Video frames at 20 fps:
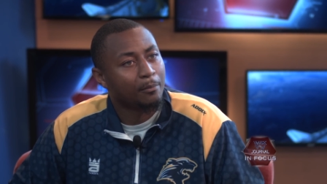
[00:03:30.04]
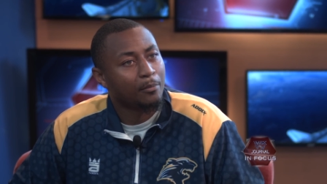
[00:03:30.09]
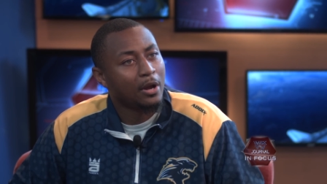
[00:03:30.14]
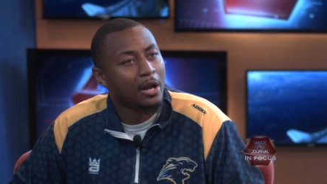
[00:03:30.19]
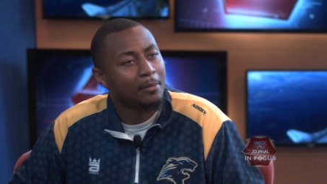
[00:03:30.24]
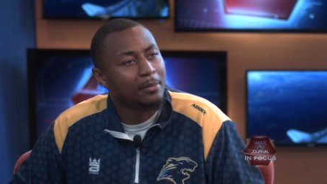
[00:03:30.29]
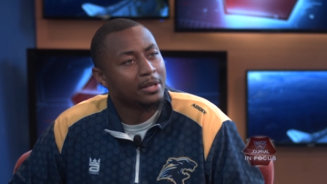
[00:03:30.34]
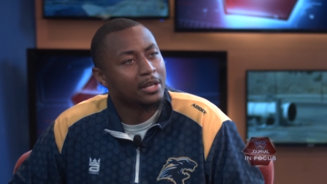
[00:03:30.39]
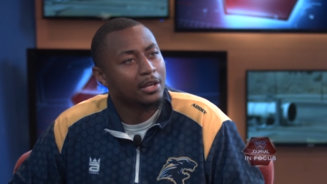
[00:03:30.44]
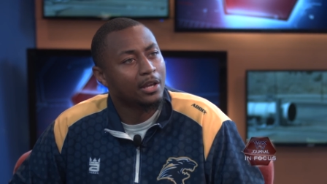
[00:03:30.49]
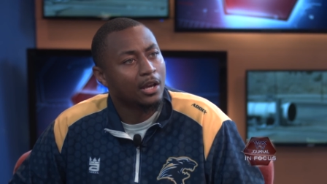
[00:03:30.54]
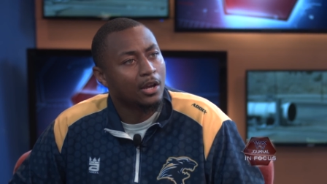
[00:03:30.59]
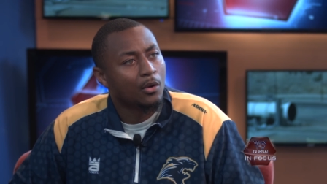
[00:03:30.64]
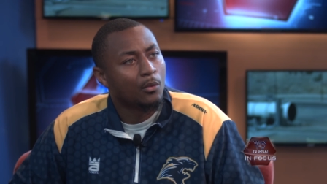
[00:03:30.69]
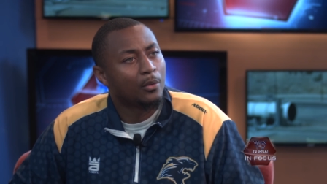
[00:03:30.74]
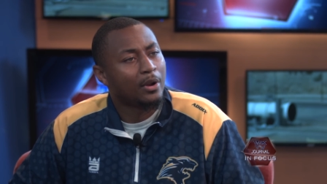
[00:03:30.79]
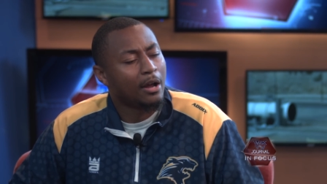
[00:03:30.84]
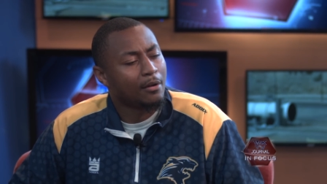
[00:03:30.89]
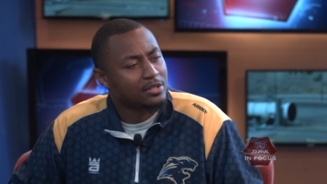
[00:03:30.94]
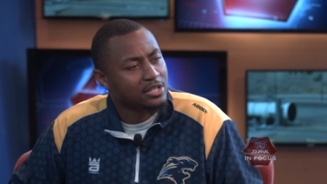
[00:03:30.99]
probably
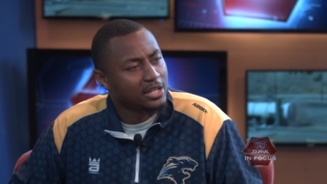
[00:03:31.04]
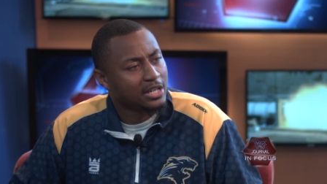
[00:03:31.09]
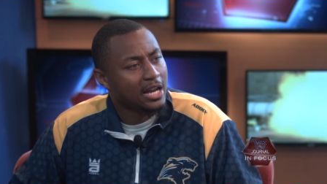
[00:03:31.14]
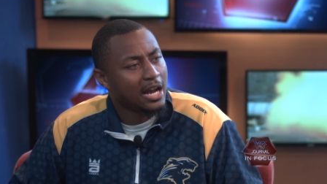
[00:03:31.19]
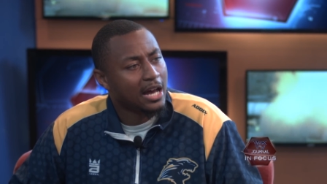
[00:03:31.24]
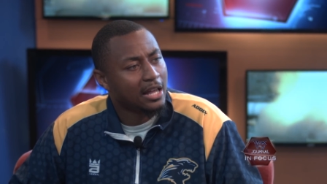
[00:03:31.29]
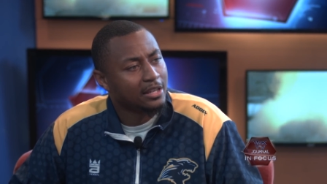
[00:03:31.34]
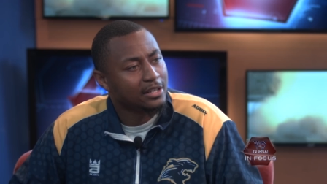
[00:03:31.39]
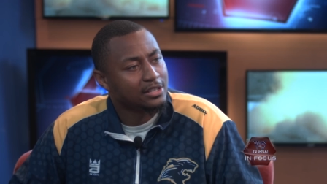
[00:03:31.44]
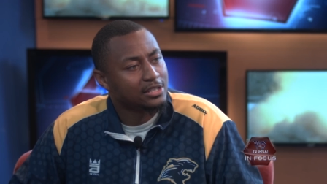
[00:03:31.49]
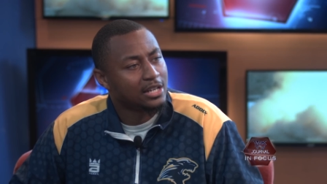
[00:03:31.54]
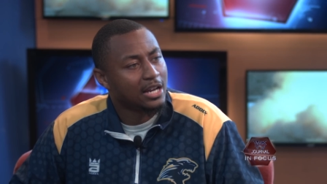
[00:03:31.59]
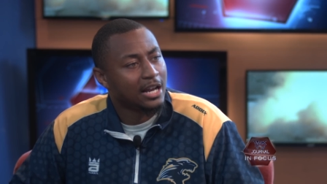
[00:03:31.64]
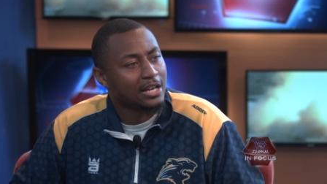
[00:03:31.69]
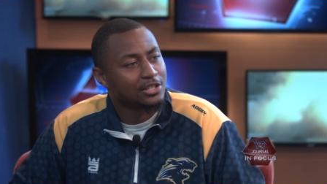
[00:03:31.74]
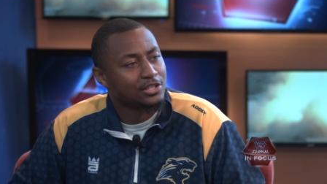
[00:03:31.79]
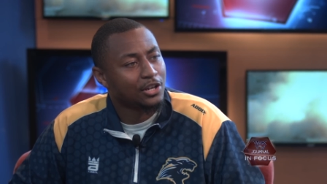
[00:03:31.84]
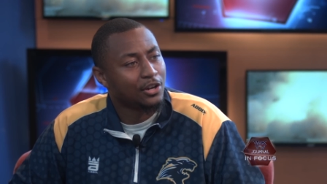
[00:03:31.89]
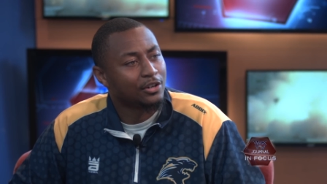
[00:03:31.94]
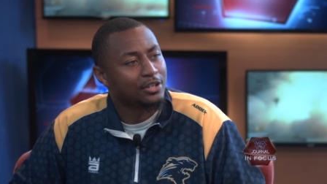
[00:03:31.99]
when I was in college. I
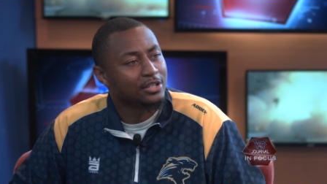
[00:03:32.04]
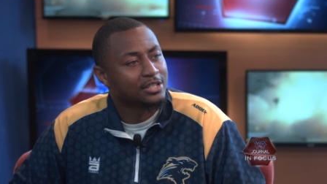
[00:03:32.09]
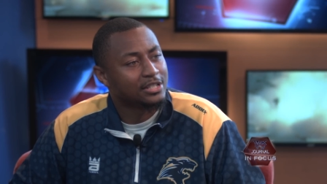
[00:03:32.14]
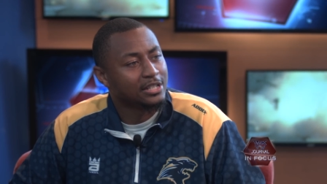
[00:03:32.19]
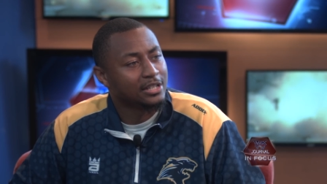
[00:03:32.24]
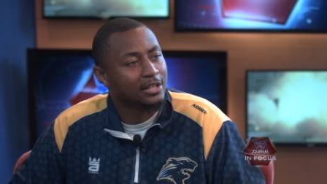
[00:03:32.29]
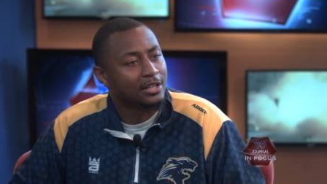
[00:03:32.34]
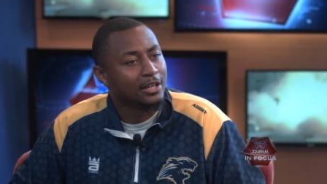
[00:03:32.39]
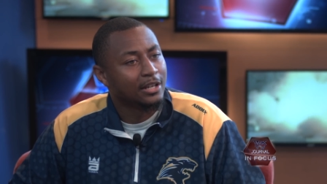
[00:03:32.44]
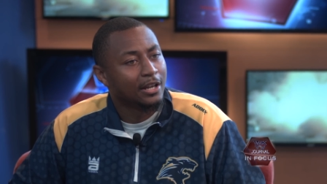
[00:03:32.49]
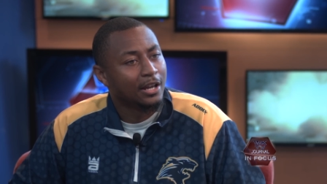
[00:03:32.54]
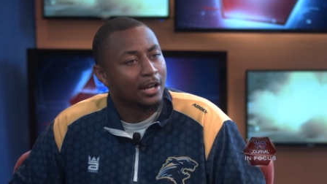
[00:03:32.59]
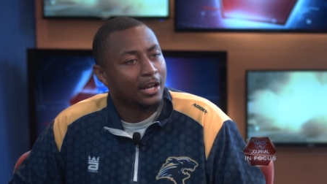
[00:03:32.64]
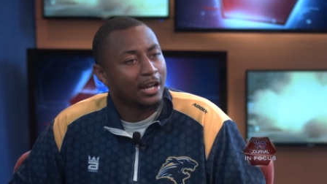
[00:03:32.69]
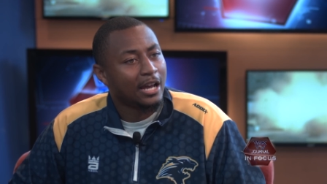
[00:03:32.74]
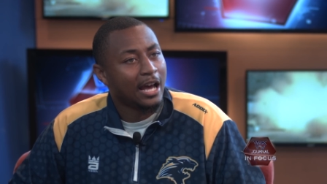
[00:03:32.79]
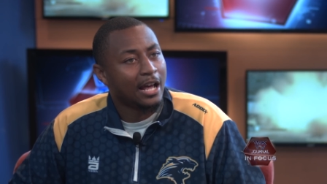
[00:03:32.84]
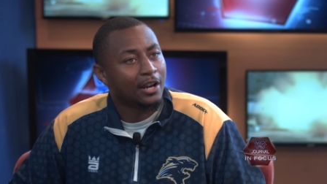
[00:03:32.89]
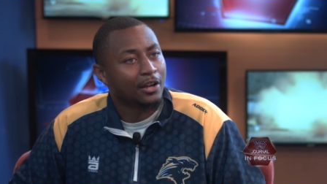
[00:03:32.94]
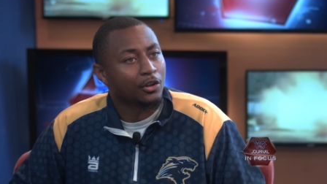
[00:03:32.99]
started to
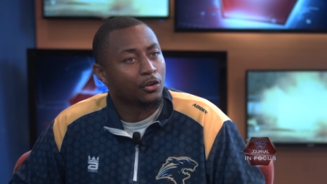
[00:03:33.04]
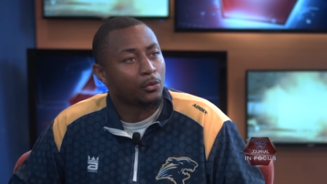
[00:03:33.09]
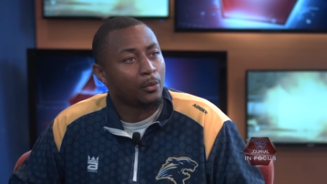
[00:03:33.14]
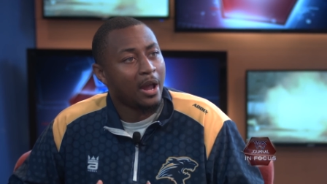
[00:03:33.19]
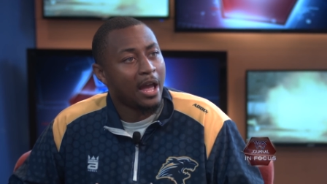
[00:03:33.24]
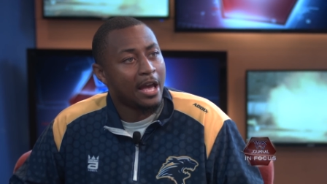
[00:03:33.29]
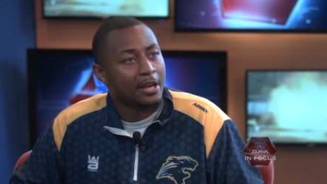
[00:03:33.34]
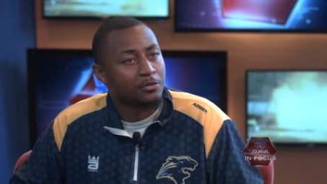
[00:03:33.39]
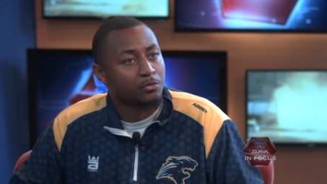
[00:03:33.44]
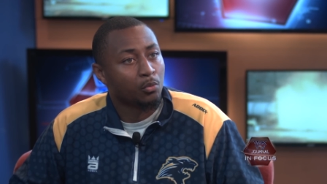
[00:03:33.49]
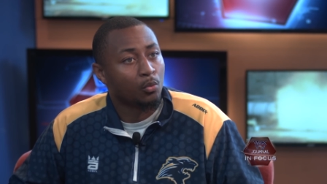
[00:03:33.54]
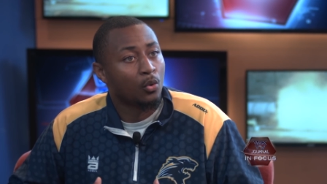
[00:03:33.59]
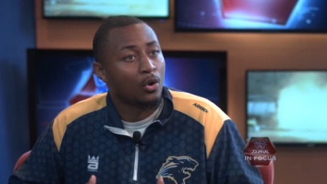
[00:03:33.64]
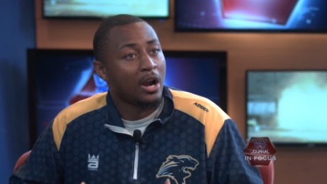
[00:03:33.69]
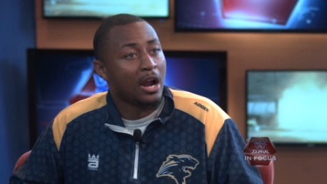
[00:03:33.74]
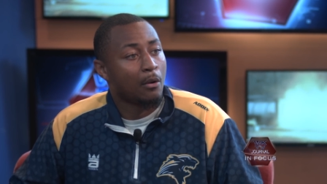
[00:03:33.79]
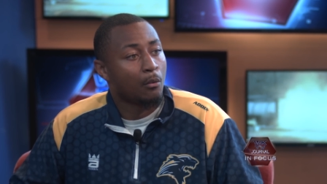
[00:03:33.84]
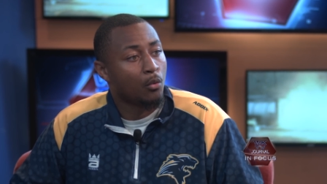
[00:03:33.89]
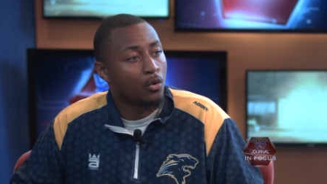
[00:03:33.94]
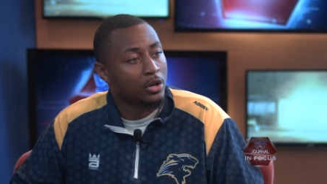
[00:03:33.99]
kind of grasp where
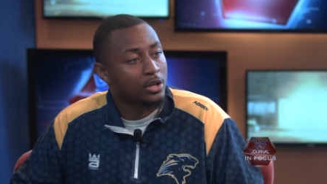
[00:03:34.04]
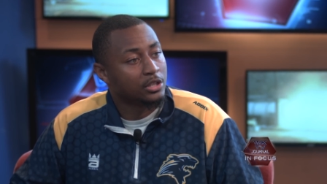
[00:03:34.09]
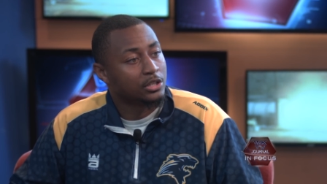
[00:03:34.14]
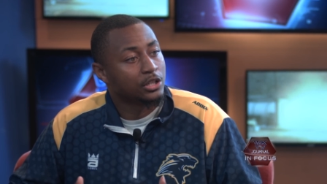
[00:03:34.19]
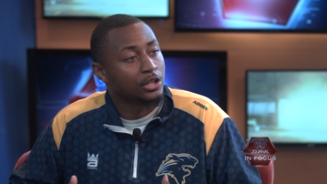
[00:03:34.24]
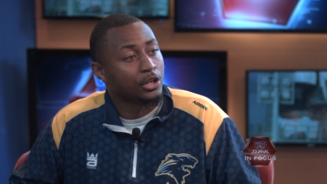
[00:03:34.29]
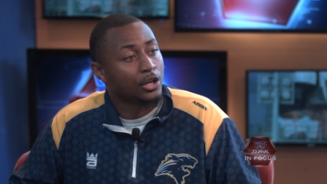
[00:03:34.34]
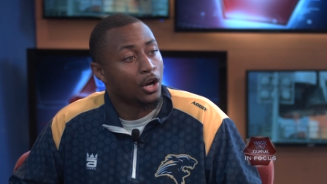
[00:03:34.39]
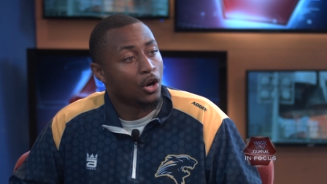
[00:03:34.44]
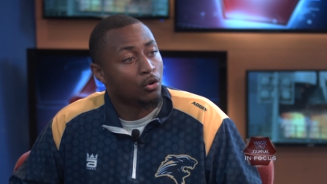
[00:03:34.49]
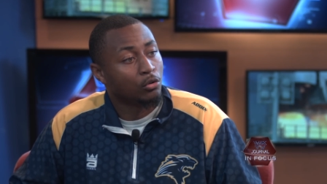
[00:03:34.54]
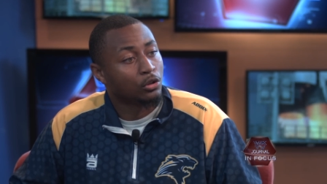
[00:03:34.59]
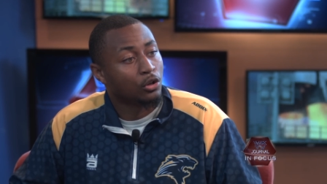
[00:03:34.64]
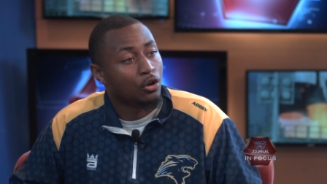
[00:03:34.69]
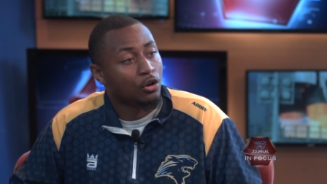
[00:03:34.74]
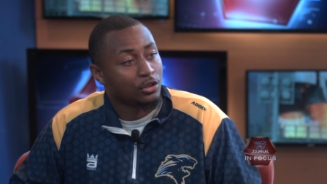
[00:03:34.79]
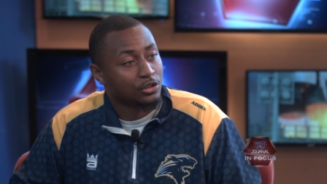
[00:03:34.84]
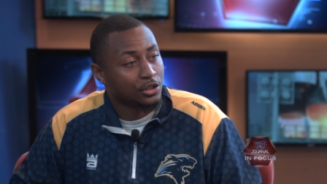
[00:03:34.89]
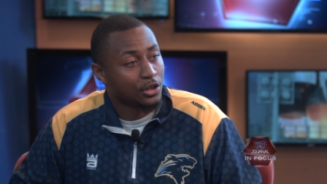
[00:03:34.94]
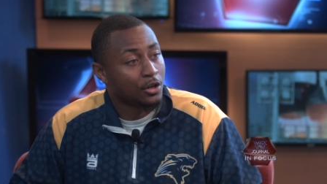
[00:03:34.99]
I wanted to go
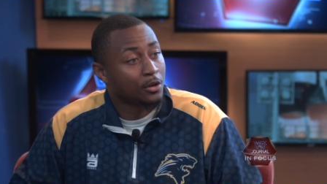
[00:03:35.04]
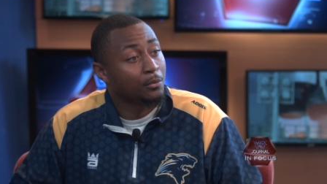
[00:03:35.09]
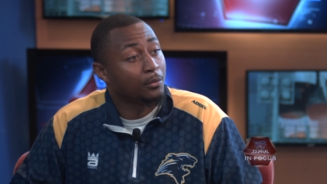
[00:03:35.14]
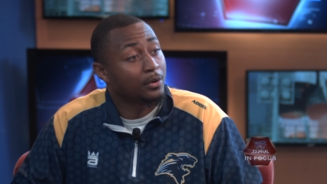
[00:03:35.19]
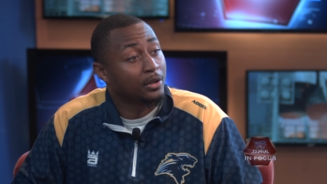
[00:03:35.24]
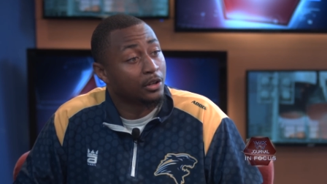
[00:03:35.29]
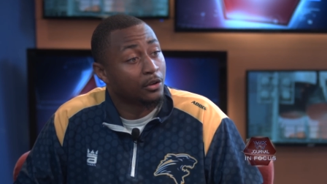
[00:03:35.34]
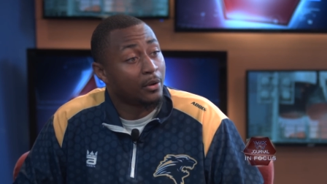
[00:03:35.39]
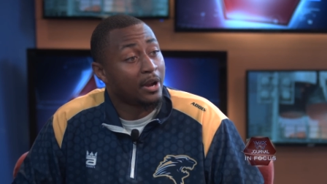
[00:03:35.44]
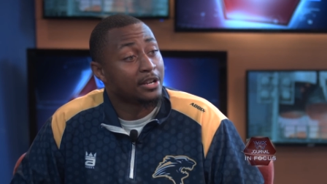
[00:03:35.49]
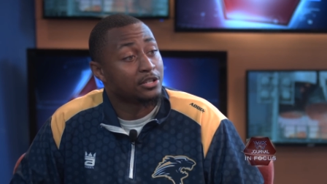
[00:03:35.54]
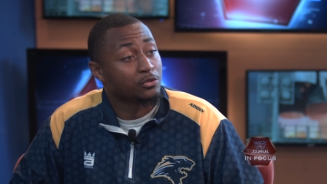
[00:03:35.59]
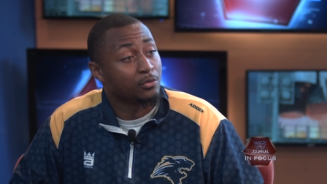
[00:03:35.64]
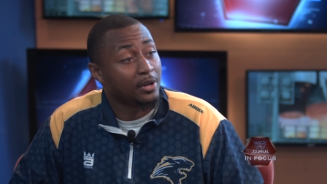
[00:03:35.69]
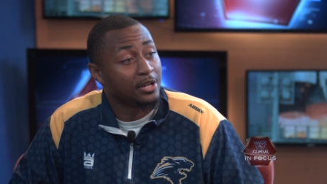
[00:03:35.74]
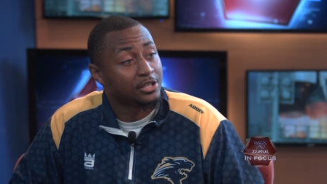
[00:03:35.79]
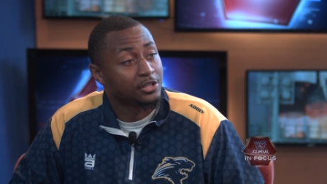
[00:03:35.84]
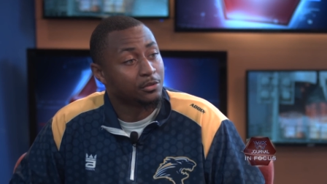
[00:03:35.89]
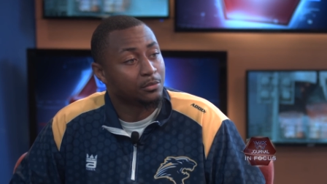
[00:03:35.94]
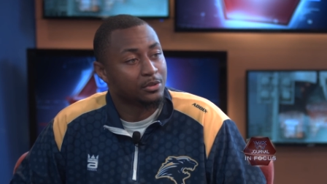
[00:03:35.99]
long term when
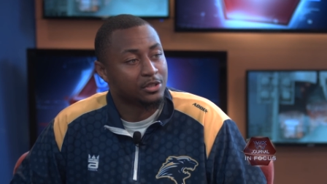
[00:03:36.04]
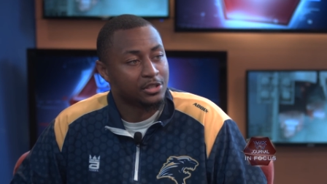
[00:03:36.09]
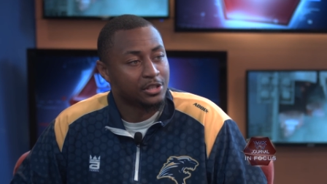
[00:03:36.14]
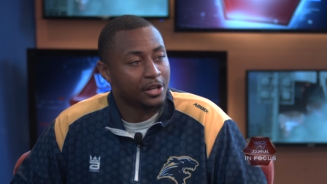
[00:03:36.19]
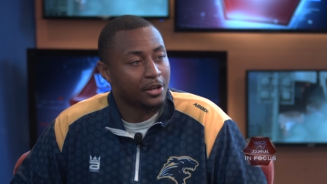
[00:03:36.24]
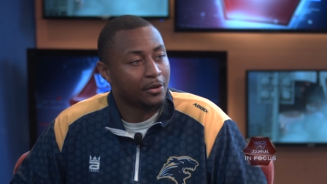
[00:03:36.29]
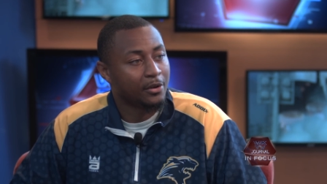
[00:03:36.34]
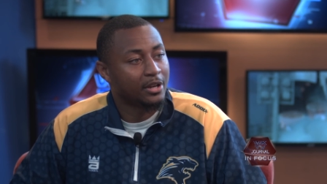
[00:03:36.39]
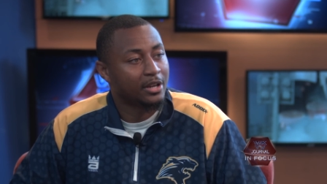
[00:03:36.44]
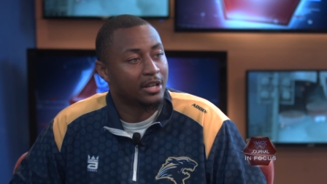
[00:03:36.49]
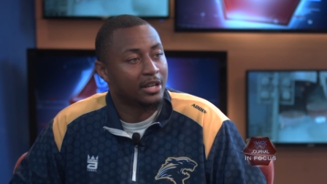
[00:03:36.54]
graduation was nearing.